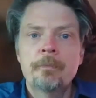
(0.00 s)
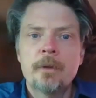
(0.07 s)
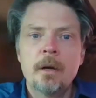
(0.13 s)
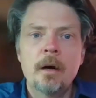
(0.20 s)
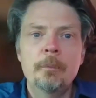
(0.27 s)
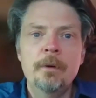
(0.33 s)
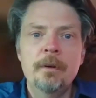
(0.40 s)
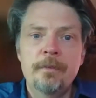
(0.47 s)

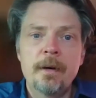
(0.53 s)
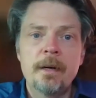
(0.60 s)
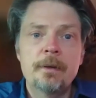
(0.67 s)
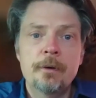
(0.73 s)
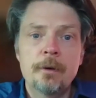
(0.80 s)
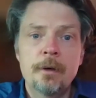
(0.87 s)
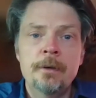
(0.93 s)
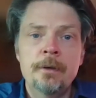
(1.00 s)
um, if I
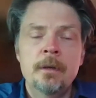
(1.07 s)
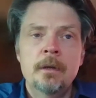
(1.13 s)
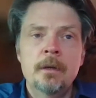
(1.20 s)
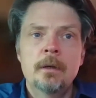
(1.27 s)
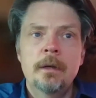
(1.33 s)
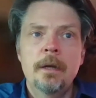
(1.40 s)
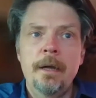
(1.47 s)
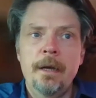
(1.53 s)
could
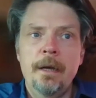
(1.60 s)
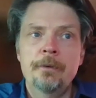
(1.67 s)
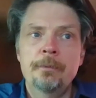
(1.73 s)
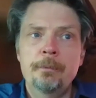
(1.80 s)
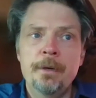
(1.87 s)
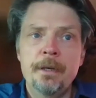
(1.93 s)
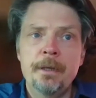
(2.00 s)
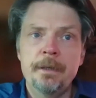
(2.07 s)

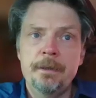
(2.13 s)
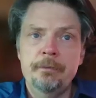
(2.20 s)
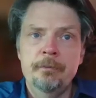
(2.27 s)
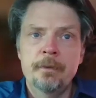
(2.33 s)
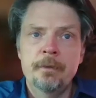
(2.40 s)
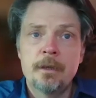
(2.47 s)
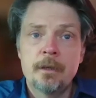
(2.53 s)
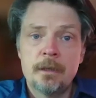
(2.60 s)
and be
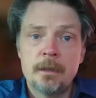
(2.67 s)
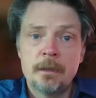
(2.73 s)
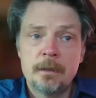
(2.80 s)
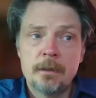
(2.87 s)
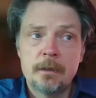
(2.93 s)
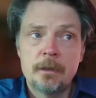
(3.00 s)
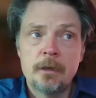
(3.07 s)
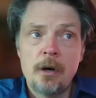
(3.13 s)
c-
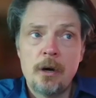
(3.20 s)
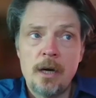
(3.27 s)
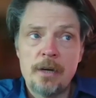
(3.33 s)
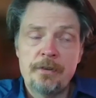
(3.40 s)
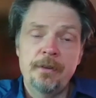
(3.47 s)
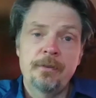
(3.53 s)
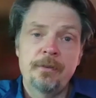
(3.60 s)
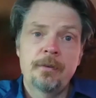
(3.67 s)

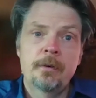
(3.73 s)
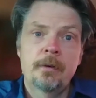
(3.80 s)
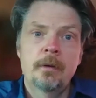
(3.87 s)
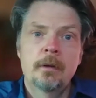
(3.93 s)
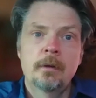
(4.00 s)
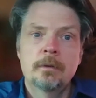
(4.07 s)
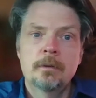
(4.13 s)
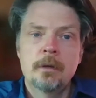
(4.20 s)
cautious
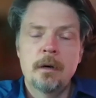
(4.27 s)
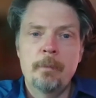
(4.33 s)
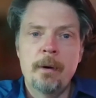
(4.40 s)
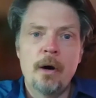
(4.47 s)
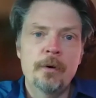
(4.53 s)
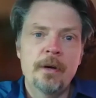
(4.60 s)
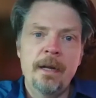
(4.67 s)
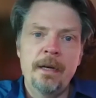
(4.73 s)

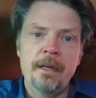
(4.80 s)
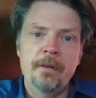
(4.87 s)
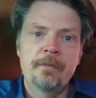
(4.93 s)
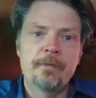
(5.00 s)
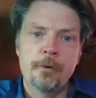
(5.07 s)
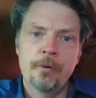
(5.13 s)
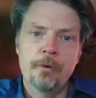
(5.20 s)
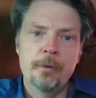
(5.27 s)
about any
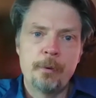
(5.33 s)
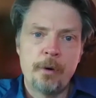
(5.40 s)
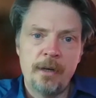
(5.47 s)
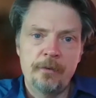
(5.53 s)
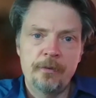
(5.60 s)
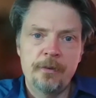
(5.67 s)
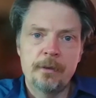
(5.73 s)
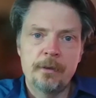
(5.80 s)
further
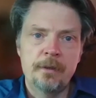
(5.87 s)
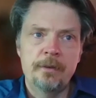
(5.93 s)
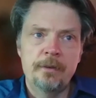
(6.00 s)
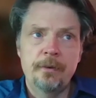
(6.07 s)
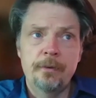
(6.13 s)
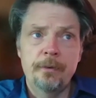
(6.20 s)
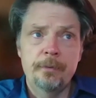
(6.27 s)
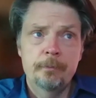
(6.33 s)
price
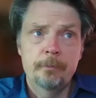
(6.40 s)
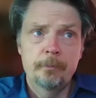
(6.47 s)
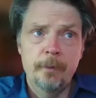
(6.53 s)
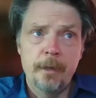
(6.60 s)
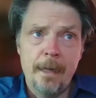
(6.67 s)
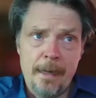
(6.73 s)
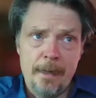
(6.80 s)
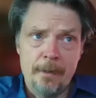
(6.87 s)
increases
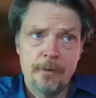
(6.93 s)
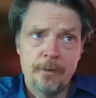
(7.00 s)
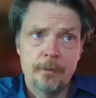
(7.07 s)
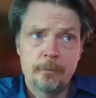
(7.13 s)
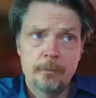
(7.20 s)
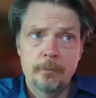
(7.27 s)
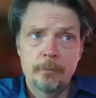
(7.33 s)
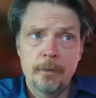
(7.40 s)
at
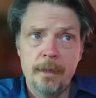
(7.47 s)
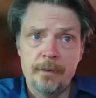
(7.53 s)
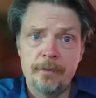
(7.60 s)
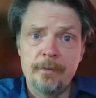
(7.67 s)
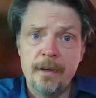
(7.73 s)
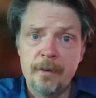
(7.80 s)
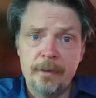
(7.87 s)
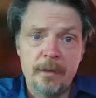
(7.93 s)
at the
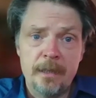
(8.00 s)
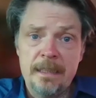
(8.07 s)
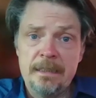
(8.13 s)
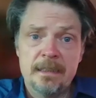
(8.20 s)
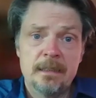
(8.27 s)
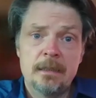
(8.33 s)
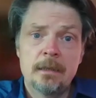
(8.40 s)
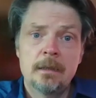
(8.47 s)
very
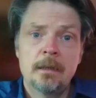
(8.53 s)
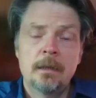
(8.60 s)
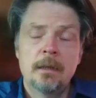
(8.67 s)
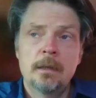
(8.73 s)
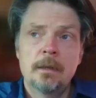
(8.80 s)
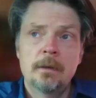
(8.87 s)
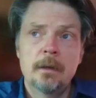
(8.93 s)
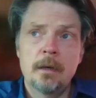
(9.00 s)
least.
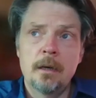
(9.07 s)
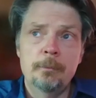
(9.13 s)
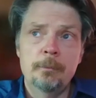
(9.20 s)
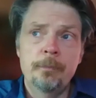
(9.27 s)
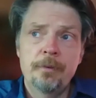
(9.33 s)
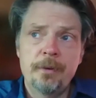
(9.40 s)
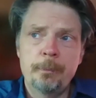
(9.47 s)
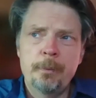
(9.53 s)

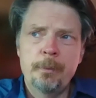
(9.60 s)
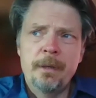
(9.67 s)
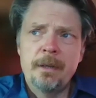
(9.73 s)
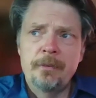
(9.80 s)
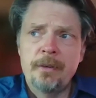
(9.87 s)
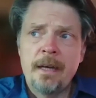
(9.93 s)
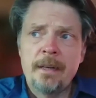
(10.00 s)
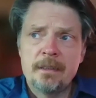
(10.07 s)
Um, simply
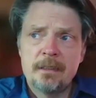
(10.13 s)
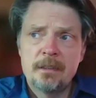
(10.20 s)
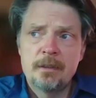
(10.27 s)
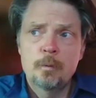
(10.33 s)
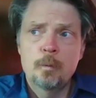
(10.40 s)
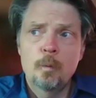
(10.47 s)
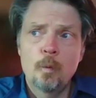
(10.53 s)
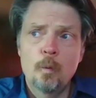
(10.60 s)
because
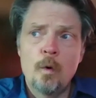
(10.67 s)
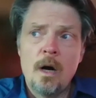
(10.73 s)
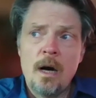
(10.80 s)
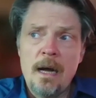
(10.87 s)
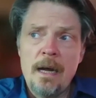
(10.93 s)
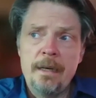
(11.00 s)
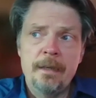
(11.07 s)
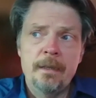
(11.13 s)
that's
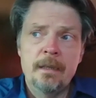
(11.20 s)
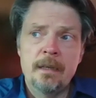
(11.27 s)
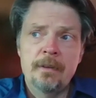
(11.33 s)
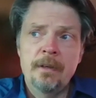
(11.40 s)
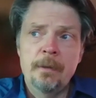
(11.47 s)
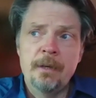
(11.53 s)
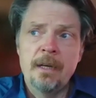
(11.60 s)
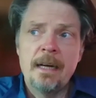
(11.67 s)
why I, I
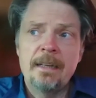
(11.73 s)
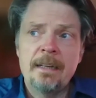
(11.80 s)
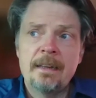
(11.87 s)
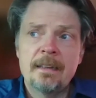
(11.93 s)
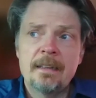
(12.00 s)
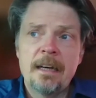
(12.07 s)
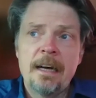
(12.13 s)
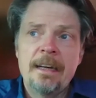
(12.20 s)
mean I
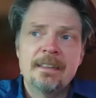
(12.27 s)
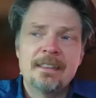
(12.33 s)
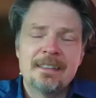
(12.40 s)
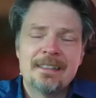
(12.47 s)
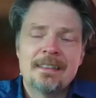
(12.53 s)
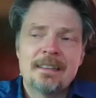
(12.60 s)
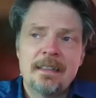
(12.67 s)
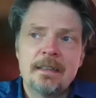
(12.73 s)
I
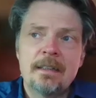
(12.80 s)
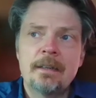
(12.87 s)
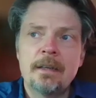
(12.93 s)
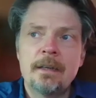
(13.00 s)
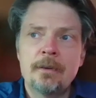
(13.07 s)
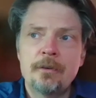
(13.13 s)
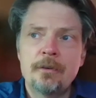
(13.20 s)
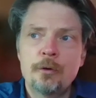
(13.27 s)
just think that the
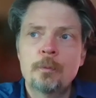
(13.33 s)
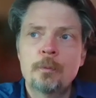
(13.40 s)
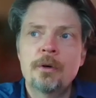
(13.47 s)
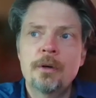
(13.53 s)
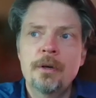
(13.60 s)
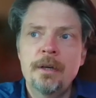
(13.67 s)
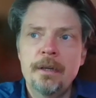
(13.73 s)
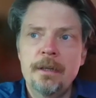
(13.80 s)

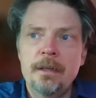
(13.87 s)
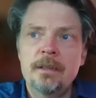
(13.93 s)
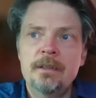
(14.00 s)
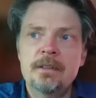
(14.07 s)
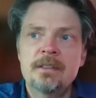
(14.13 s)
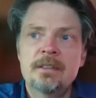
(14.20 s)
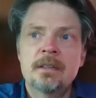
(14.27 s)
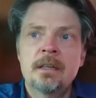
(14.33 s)
consumer
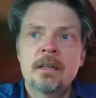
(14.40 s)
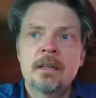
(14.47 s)
is